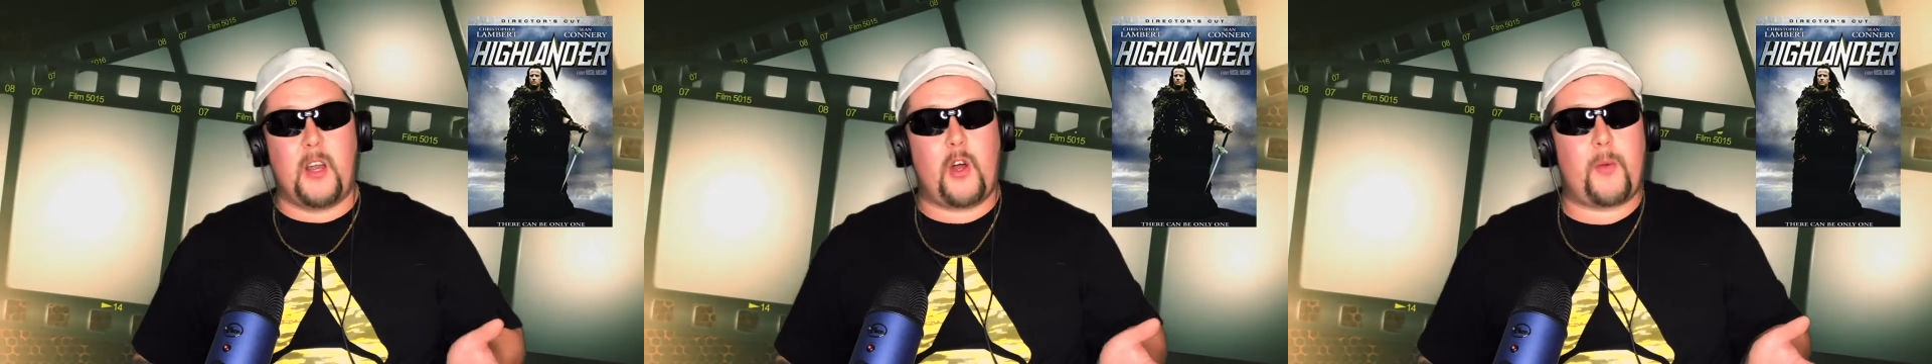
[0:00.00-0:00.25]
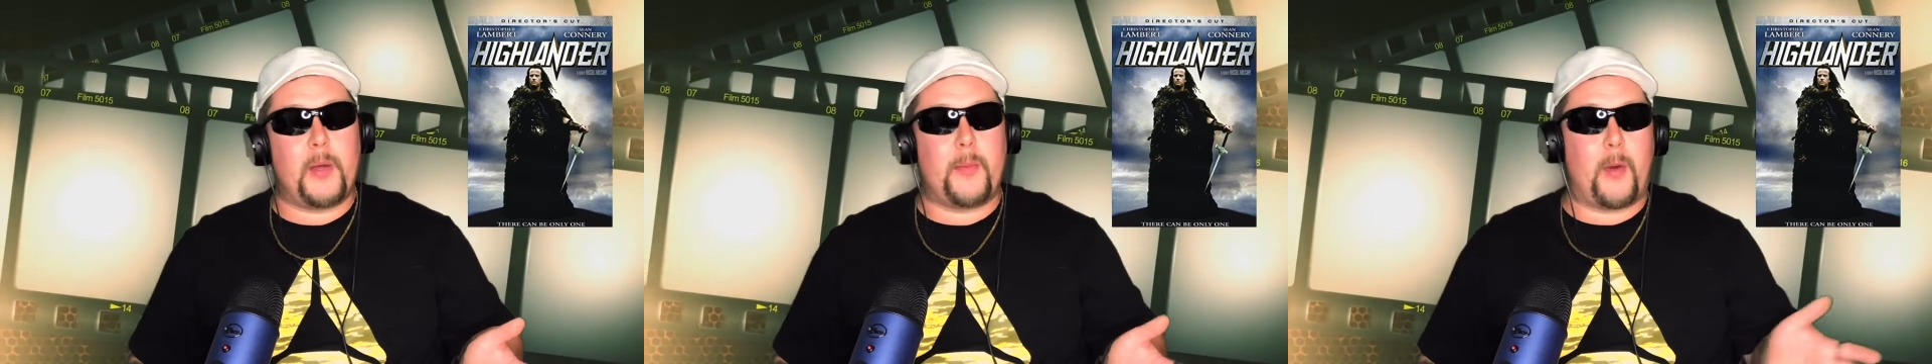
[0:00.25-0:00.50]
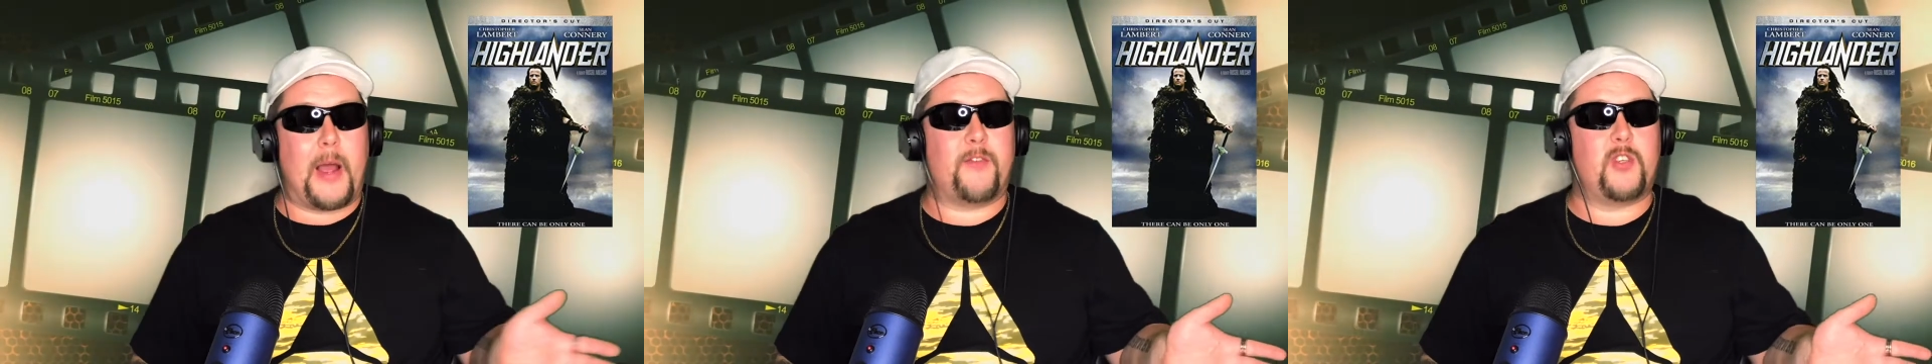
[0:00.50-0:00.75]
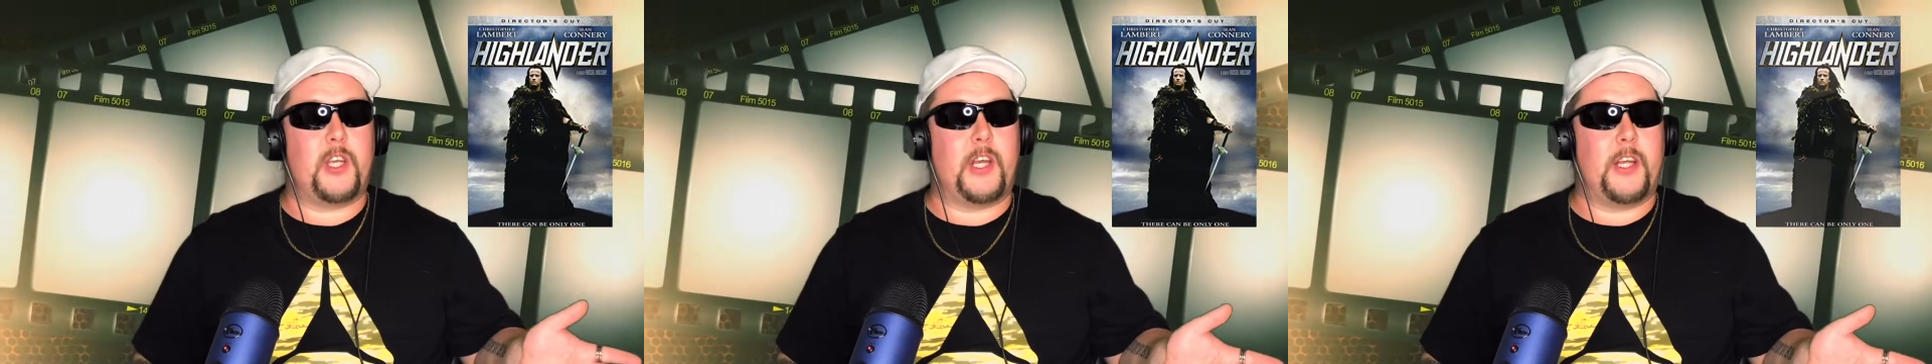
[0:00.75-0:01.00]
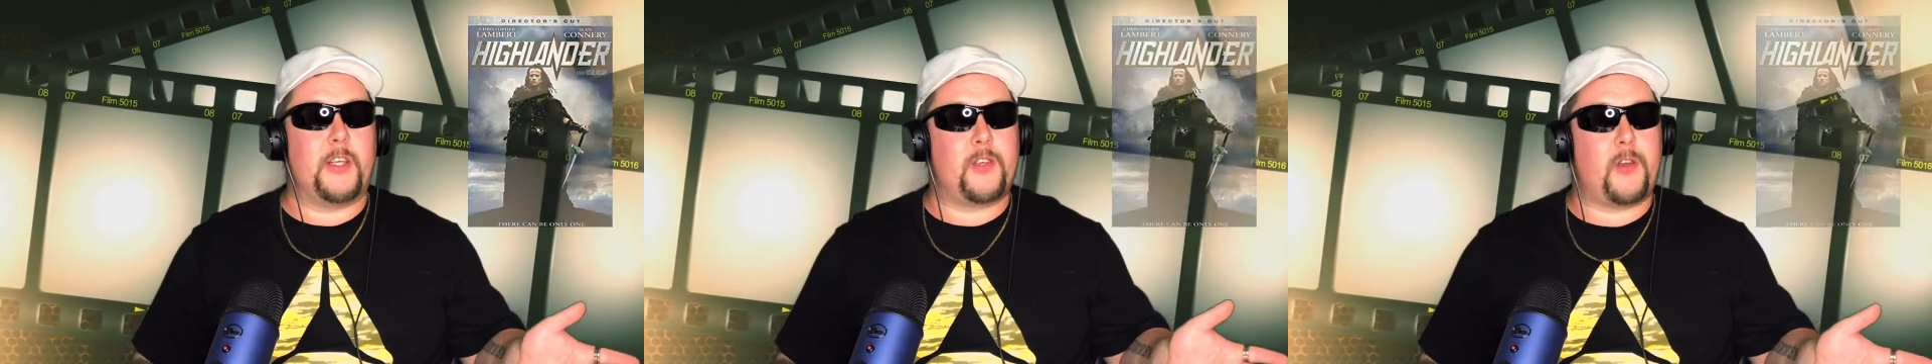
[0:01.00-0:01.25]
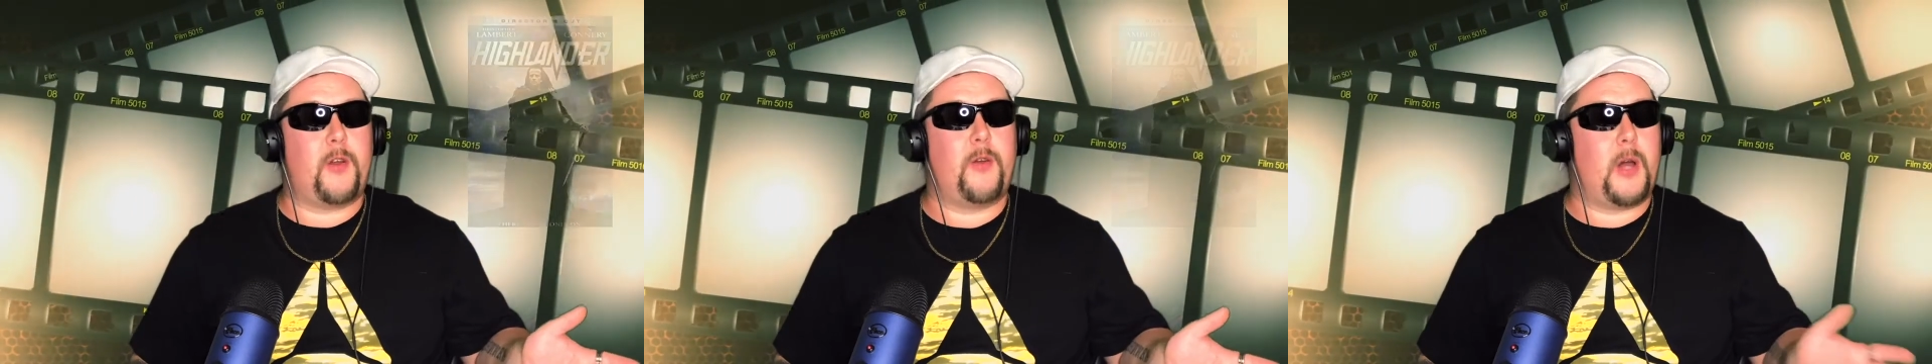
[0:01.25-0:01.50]
a lot of people have seen it, so
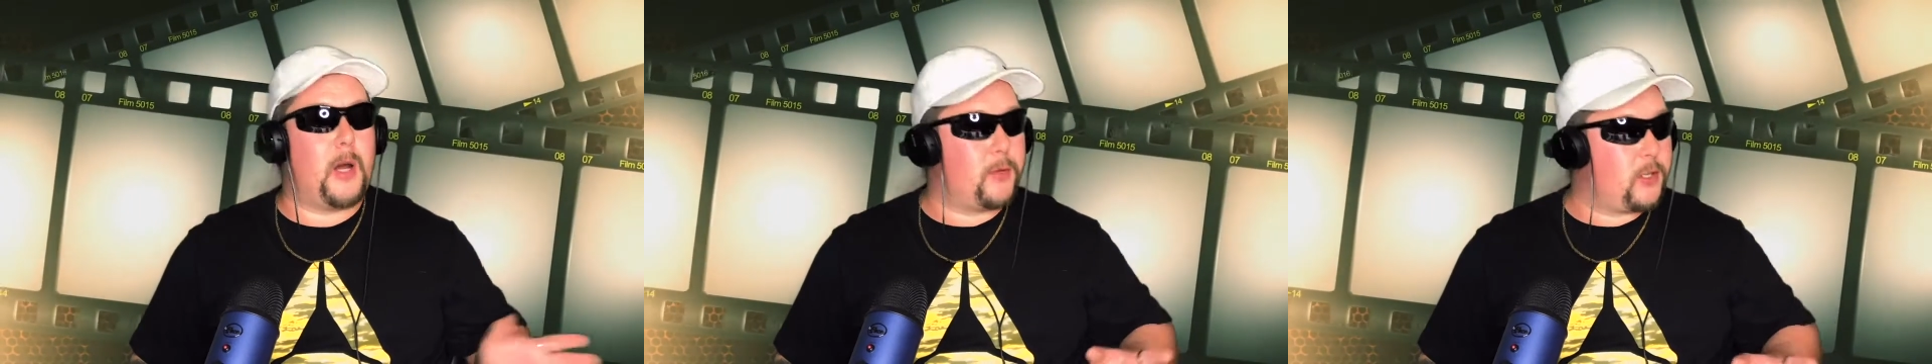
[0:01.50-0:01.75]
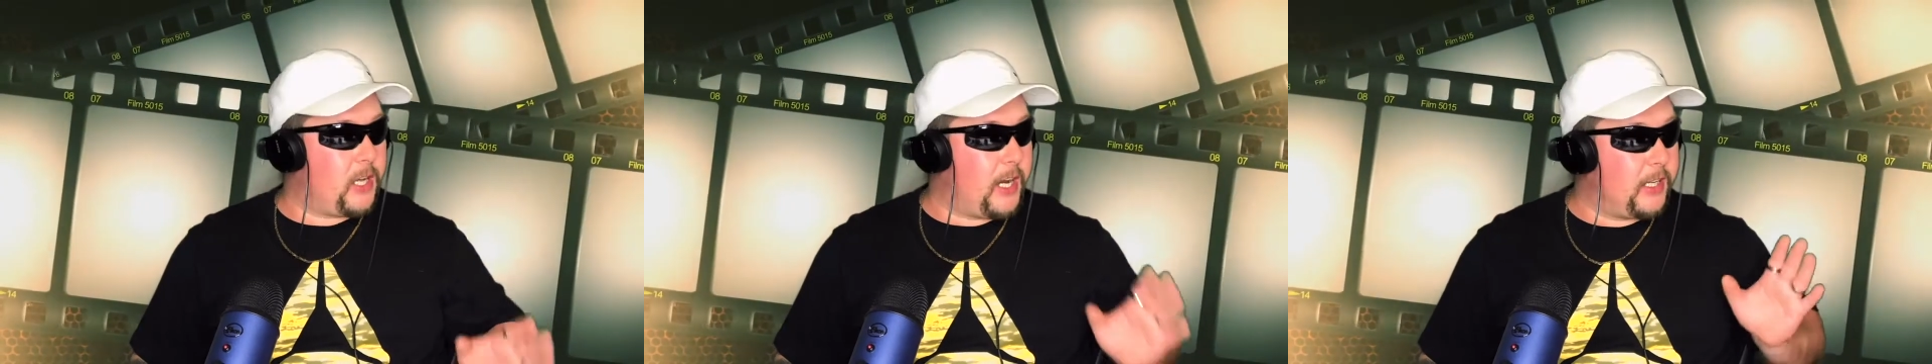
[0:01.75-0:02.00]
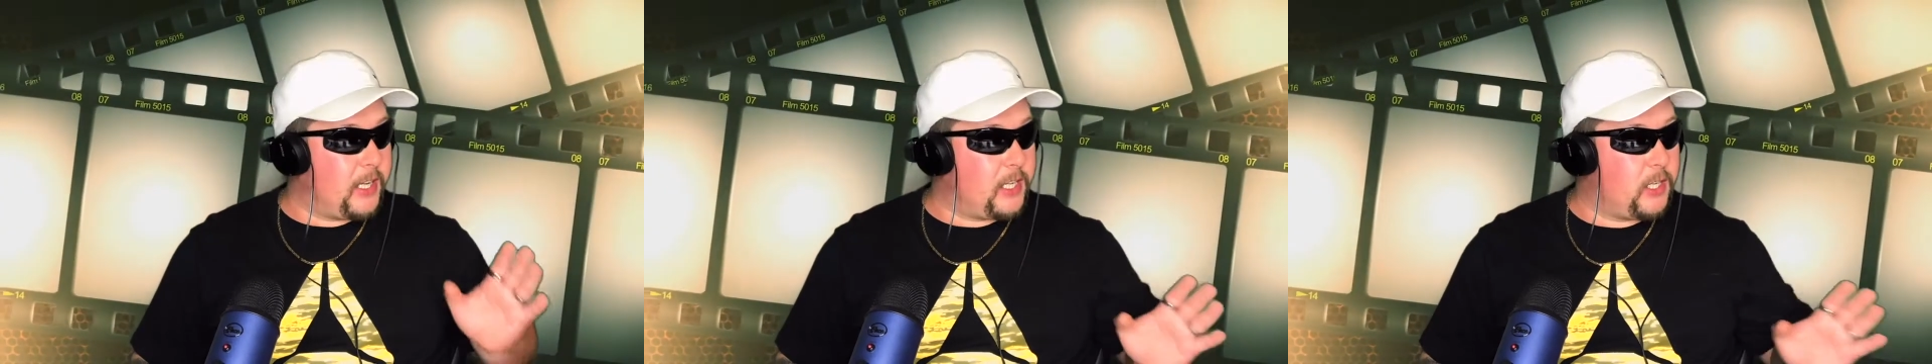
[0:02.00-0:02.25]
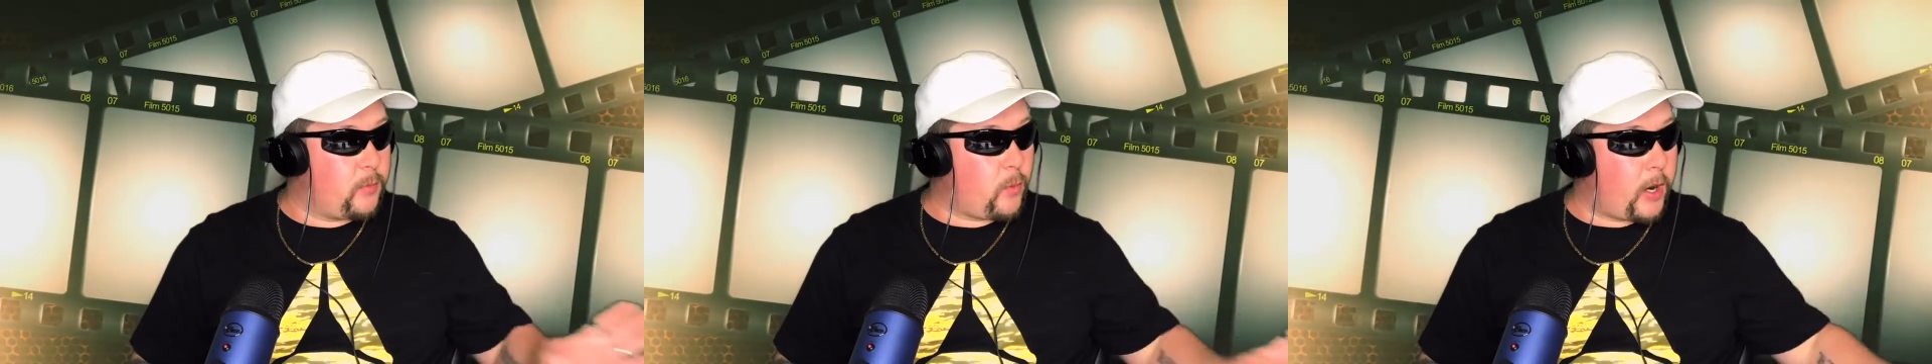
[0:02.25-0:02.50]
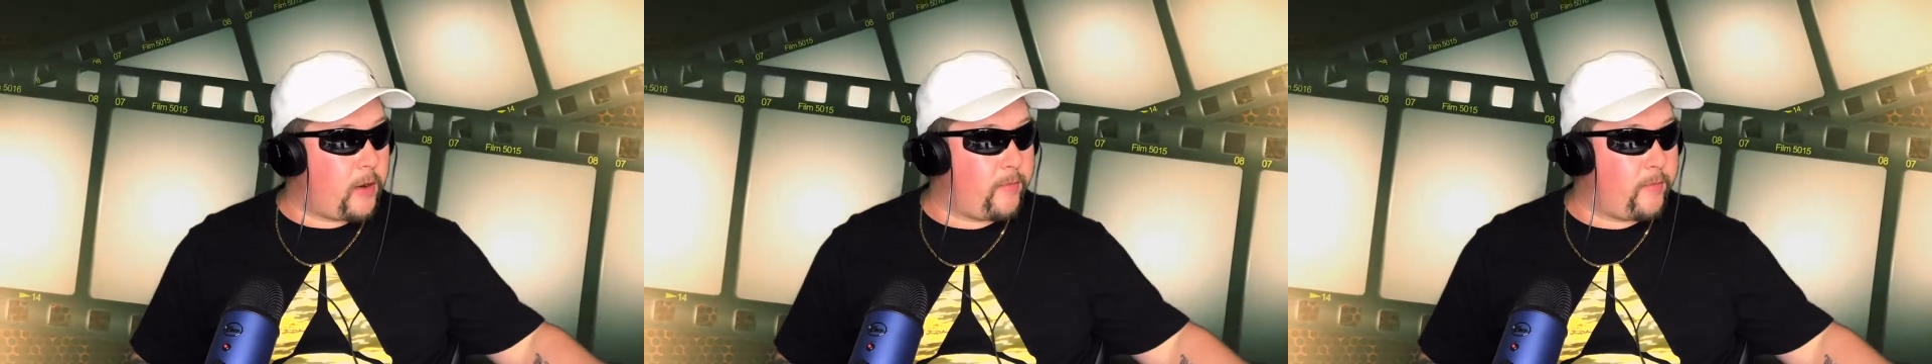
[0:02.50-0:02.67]
I'm just saying this is one